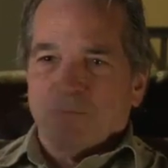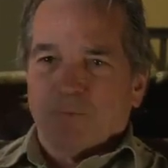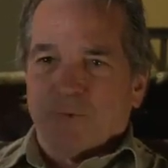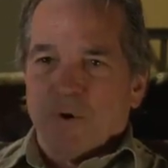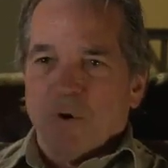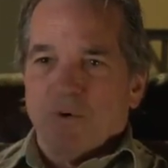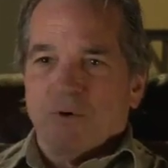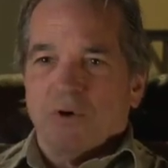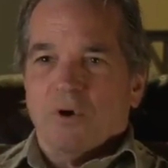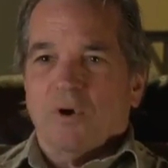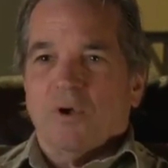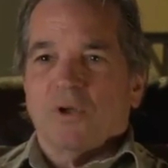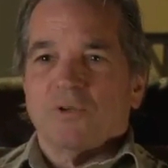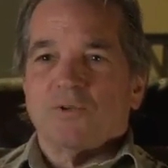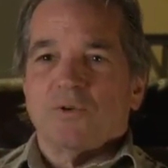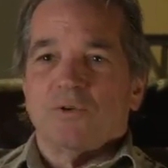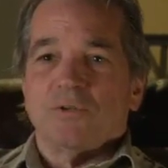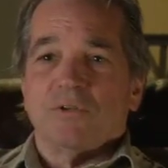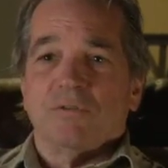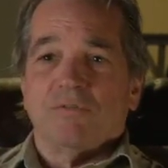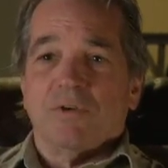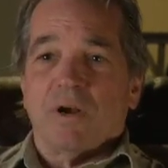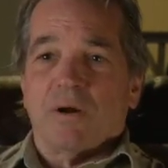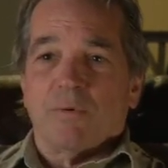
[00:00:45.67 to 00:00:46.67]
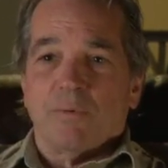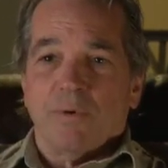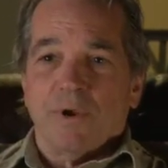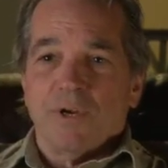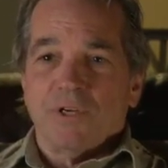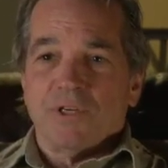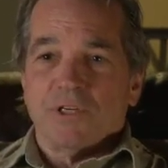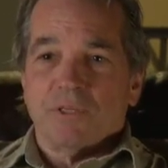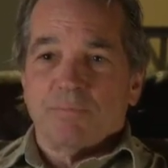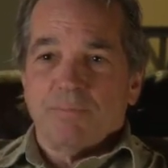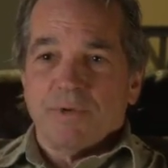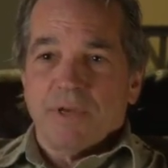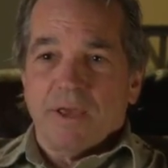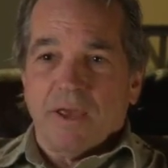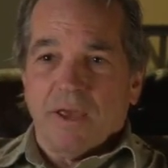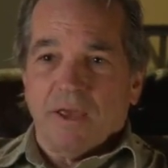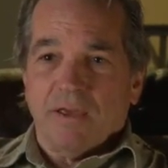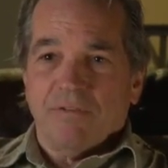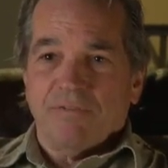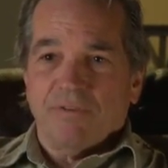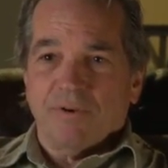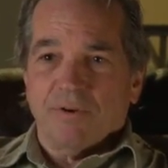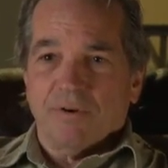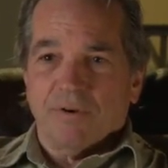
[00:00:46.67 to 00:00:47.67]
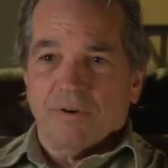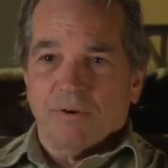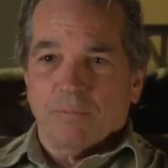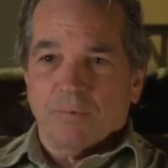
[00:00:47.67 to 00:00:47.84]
prone to all sorts of outrageous behavior,